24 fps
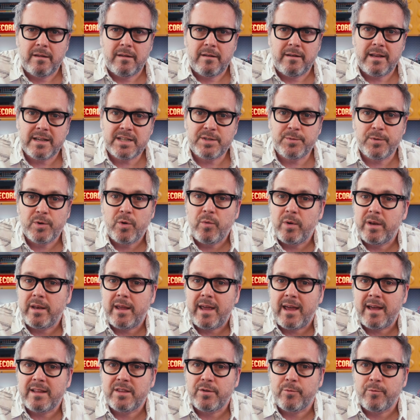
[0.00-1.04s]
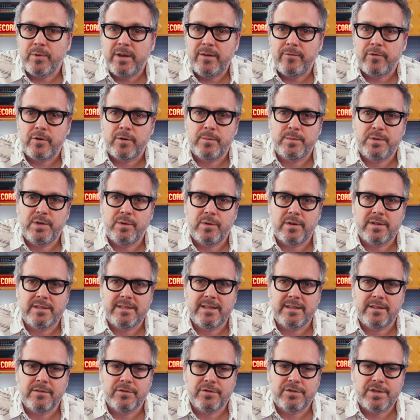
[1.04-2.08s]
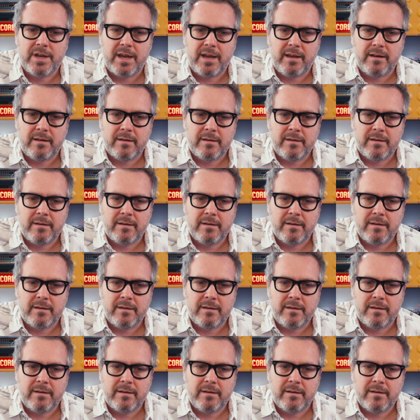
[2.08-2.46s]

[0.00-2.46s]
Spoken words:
Next, we're going to add the reverb to our signal chain.